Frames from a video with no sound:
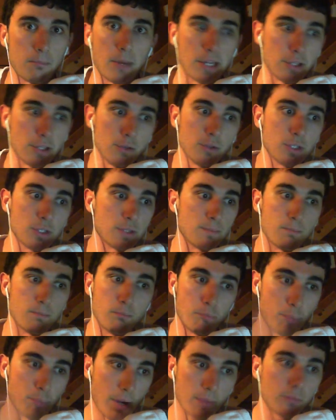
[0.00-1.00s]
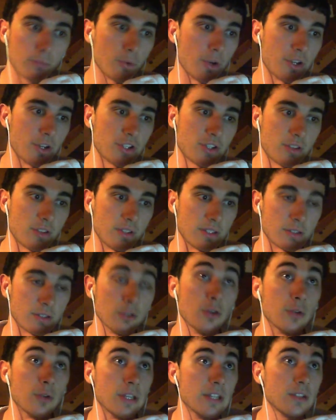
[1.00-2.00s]
units bum rushed
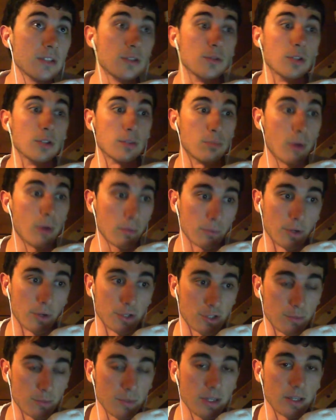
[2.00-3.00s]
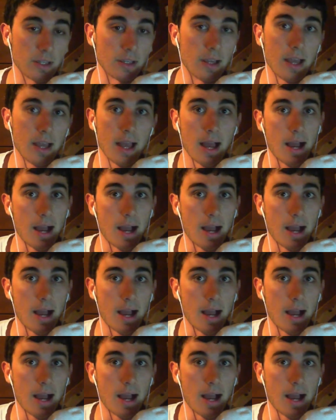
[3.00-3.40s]
his units bum rushed me,